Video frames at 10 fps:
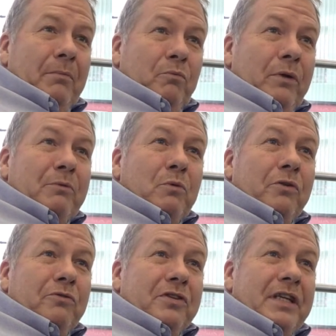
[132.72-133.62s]
ripped
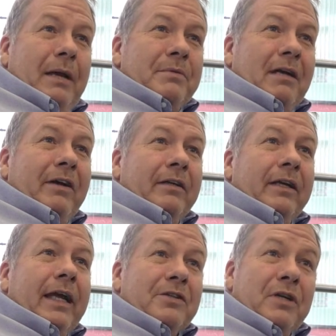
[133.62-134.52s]
quadriceps, I've
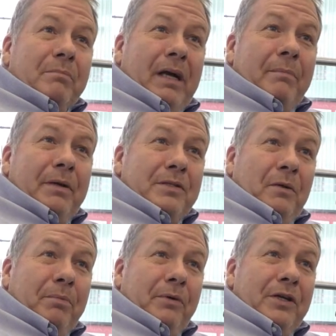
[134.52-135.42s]
had gastric
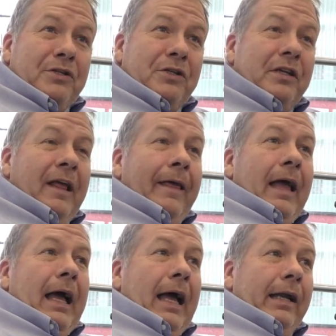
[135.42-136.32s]
bypass operation,
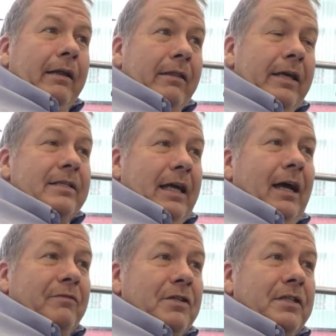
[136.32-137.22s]
and this, I
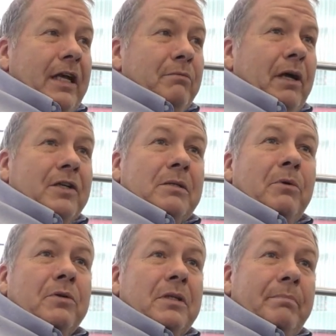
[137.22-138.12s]
have to say, ranks
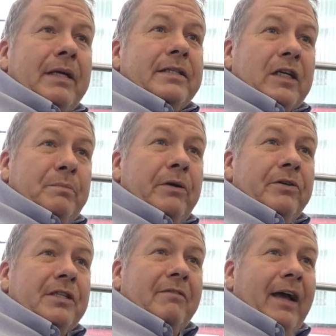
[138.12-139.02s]
amongst the best
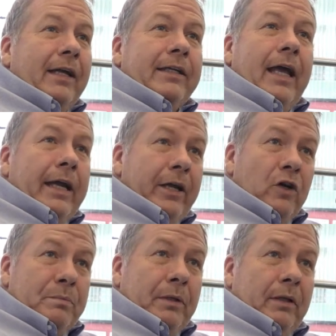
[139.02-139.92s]
experiences I've had in any
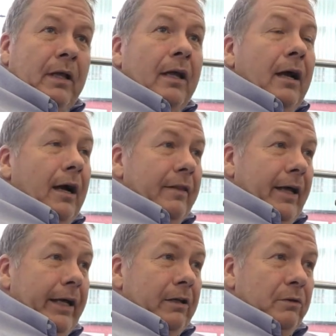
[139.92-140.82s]
hospital,
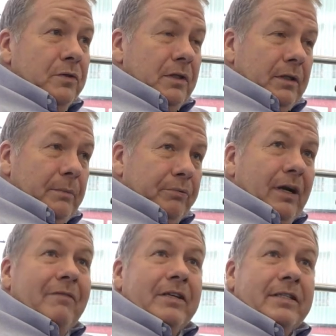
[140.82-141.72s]
and that includes the
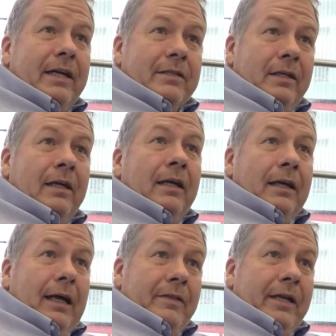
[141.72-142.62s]
private sector
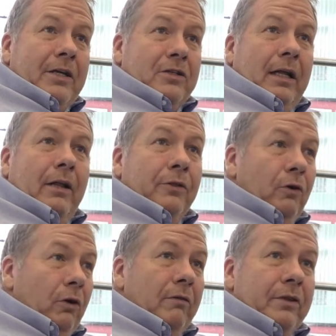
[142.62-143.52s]
and the National
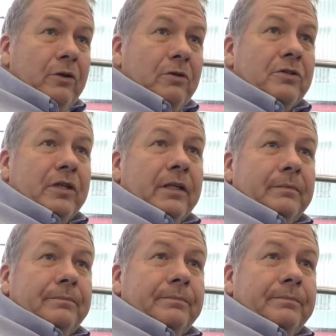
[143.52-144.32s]
Health all over the country.